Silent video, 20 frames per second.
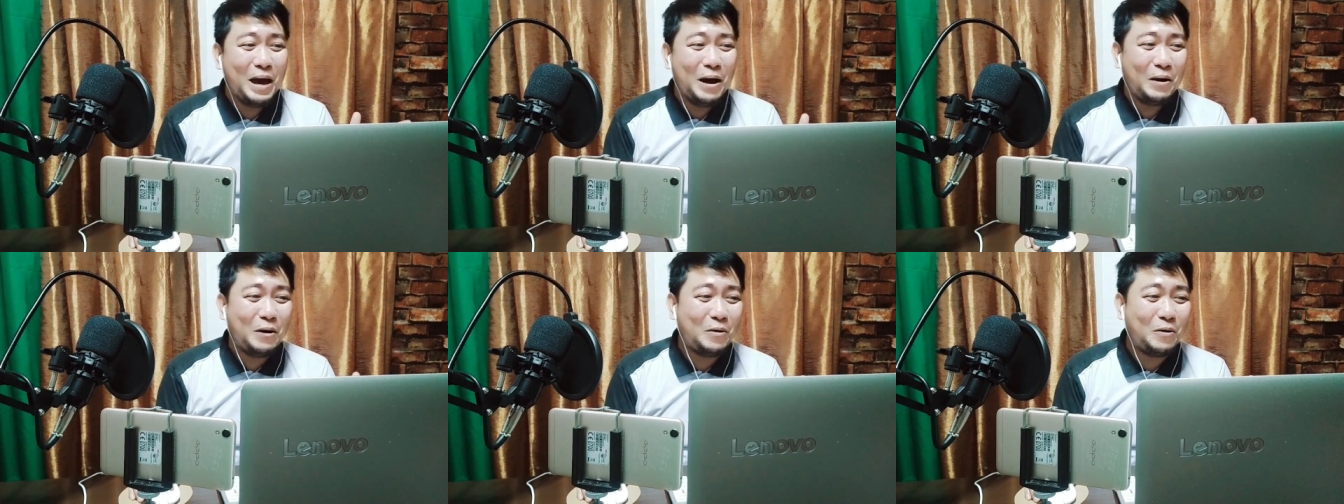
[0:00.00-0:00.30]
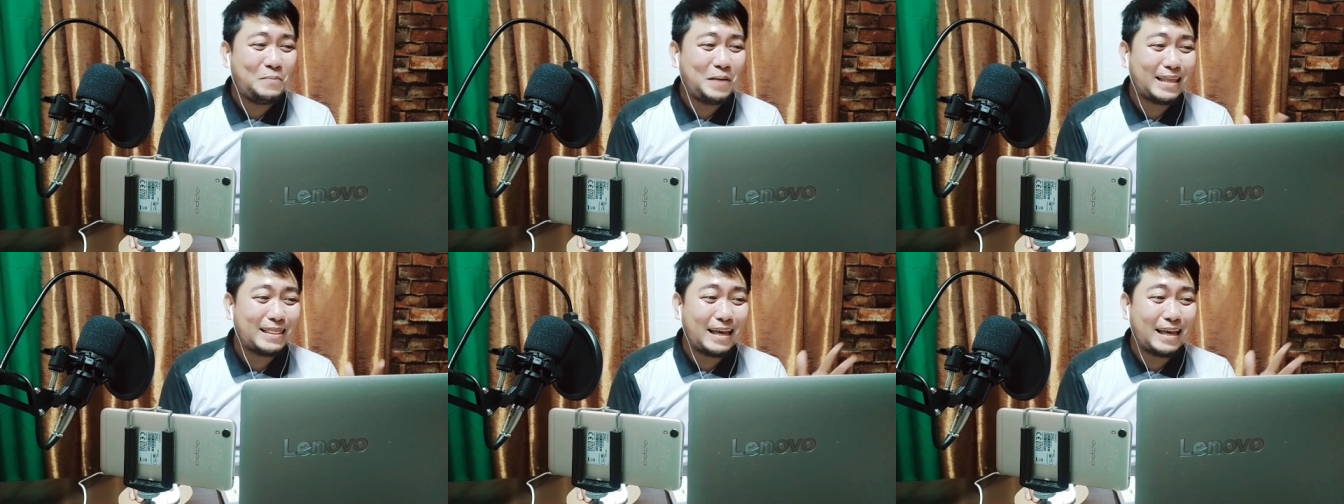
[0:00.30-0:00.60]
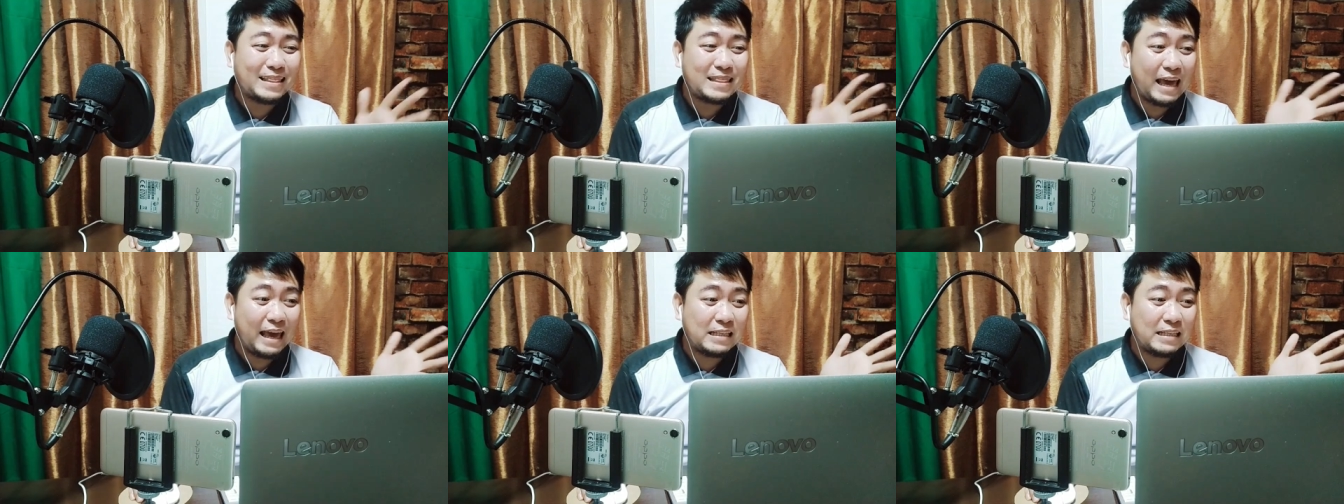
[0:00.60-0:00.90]
Oh my!
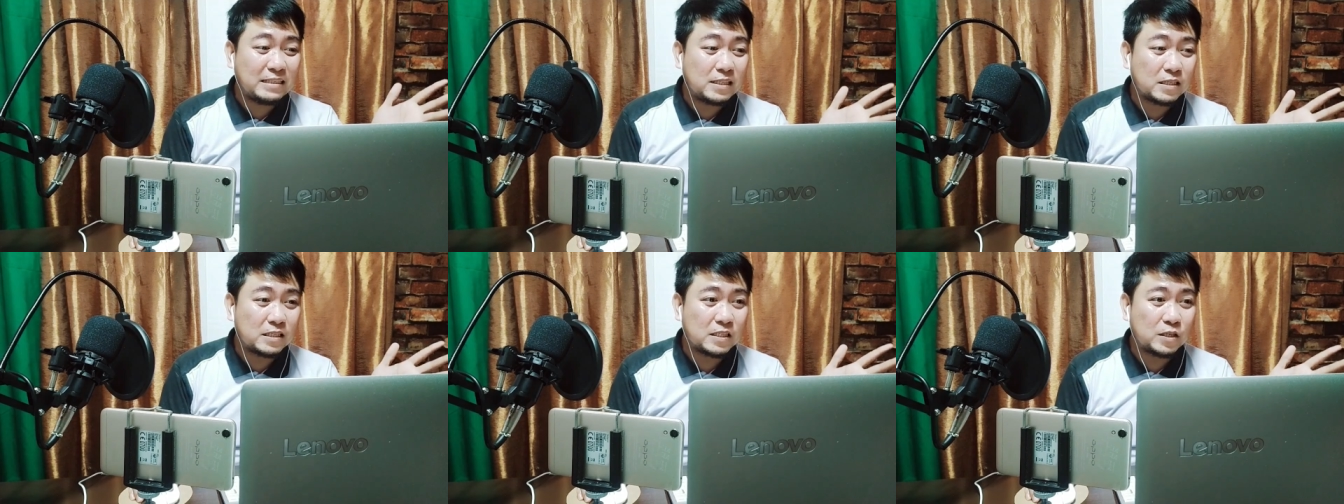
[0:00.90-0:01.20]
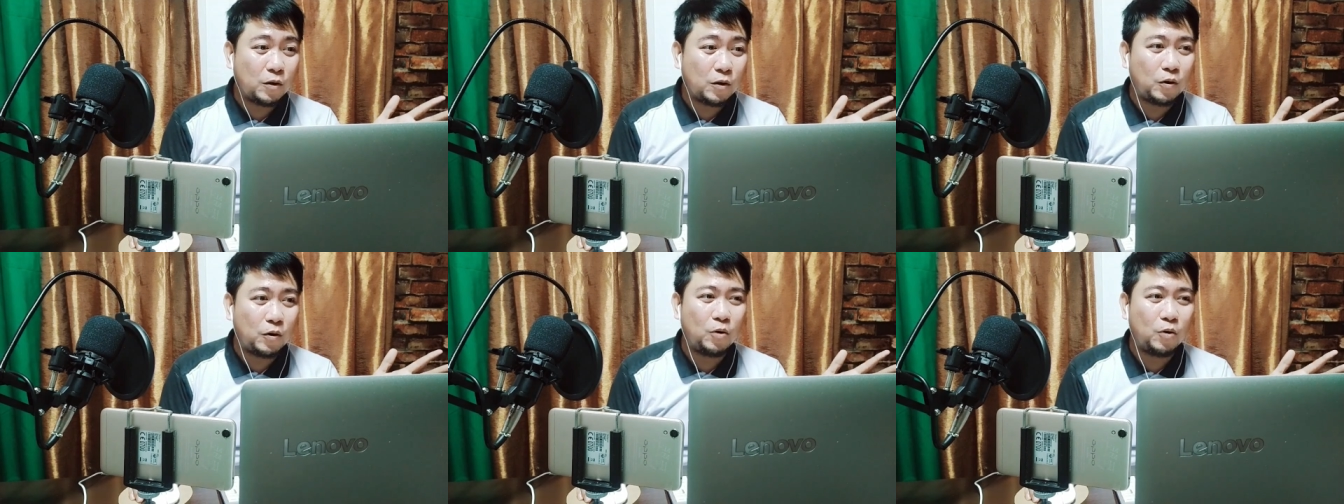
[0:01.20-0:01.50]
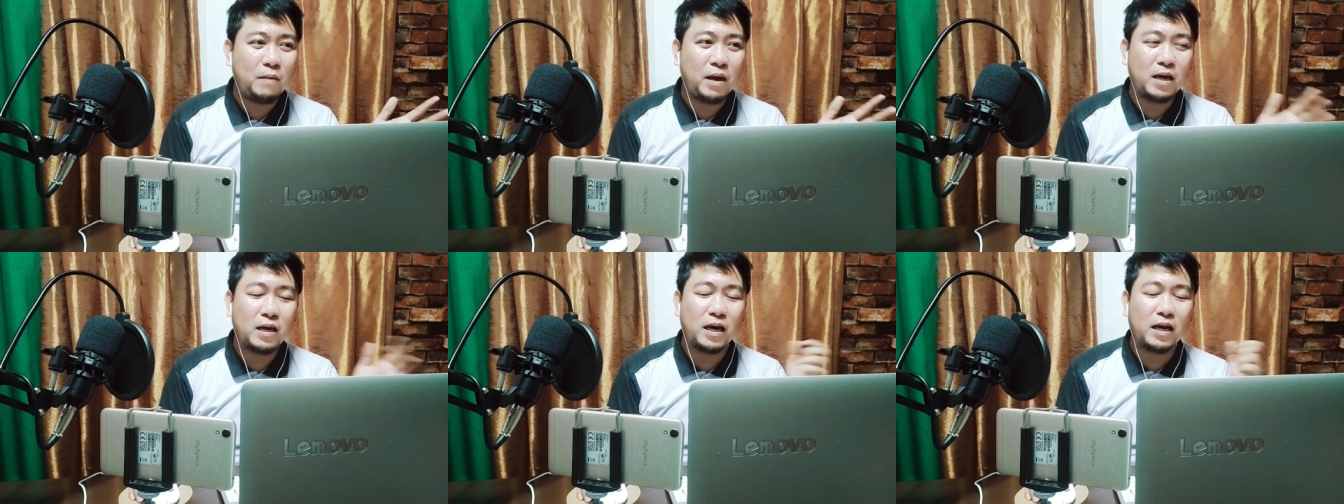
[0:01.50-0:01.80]
That ends the song. Oh
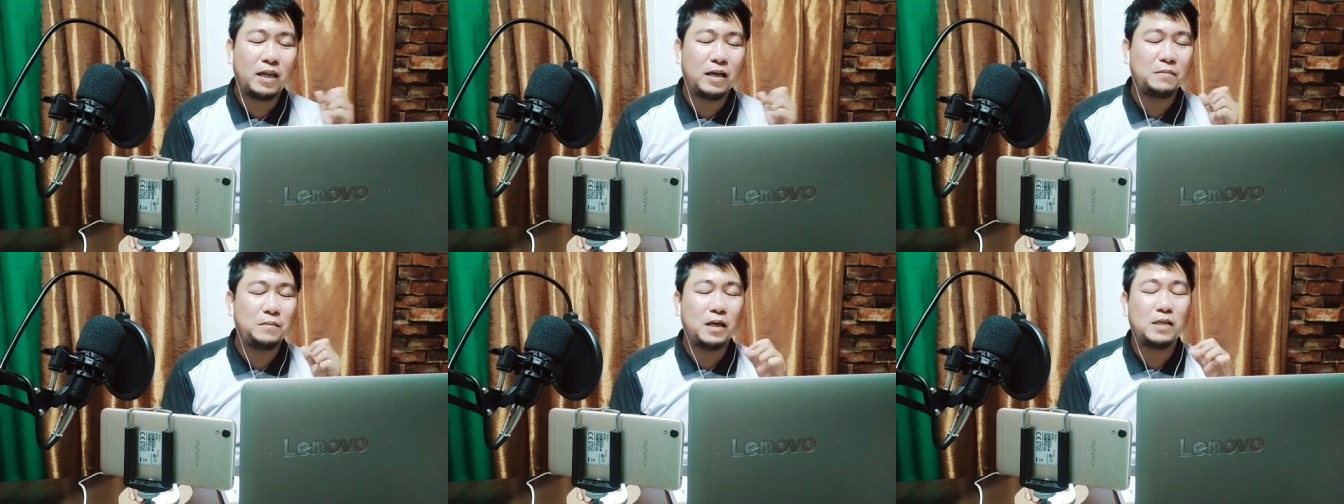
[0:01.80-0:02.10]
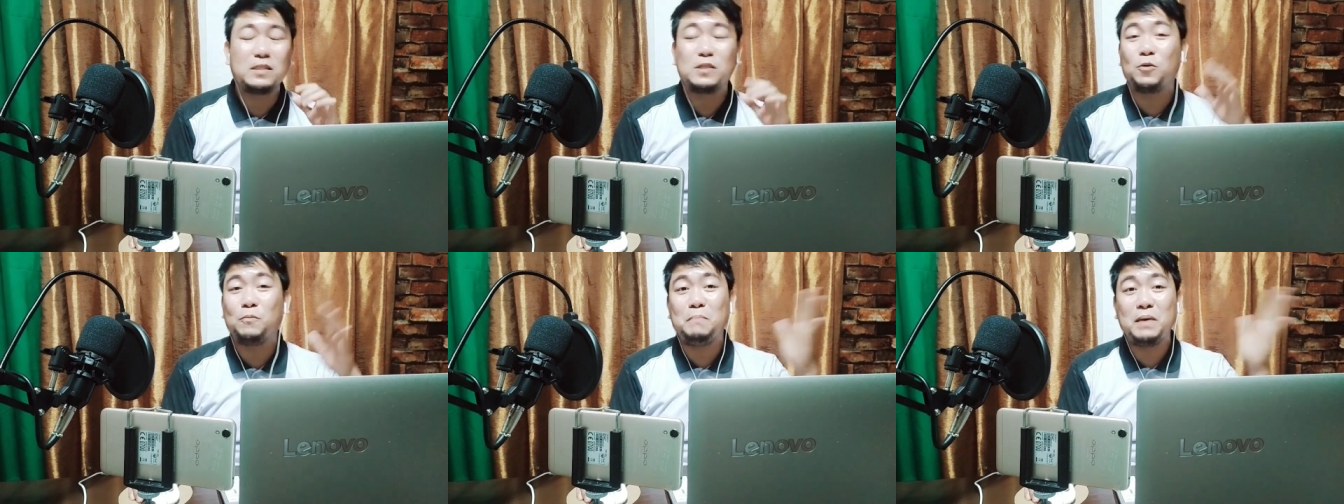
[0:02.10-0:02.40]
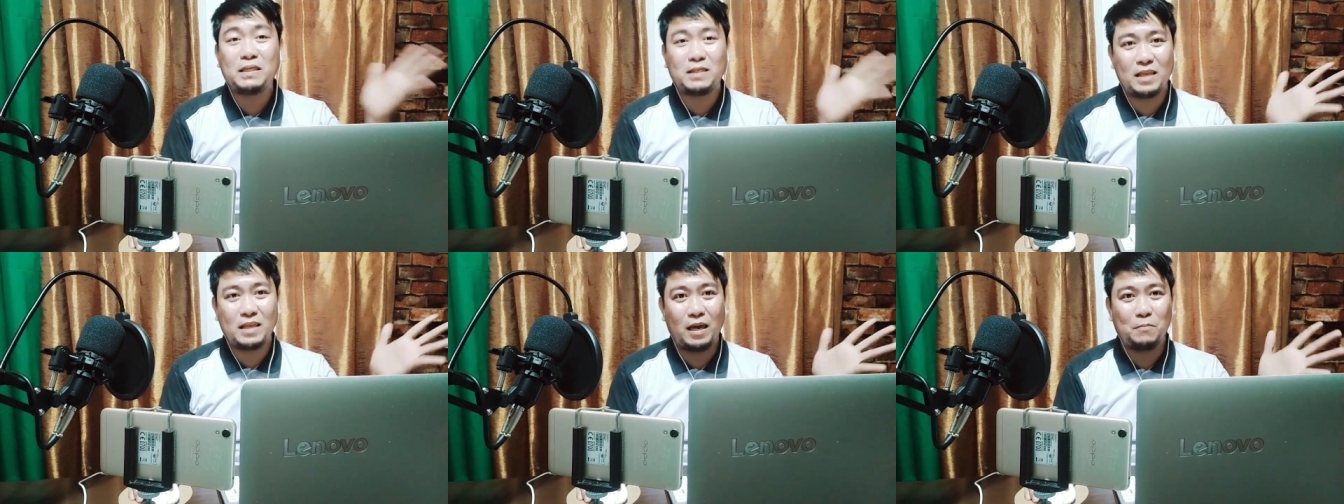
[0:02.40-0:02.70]
my God! It's so
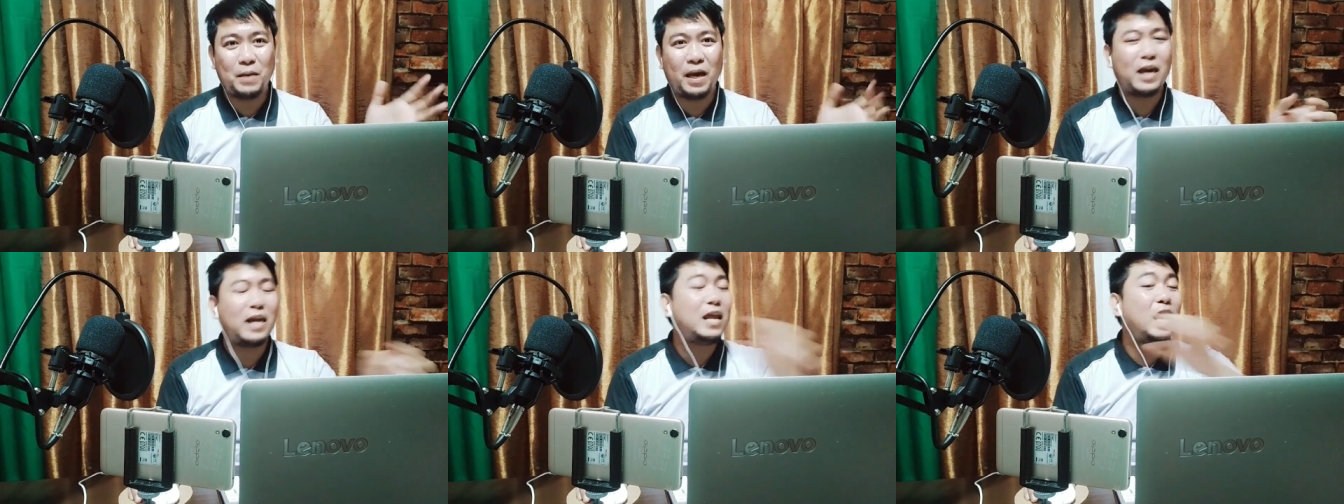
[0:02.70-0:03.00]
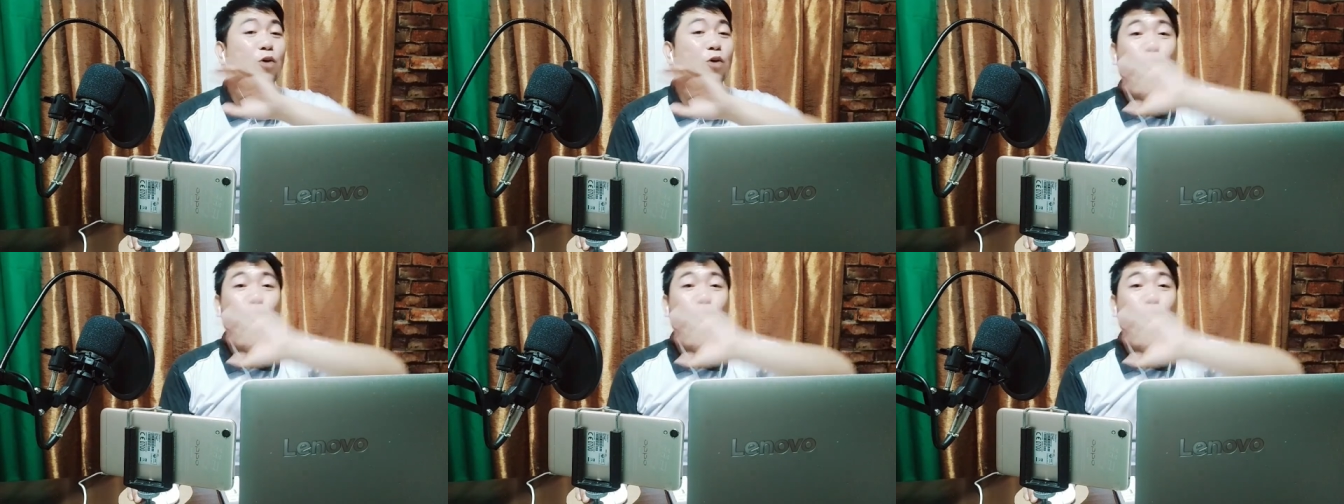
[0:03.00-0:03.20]
bitin. My God! I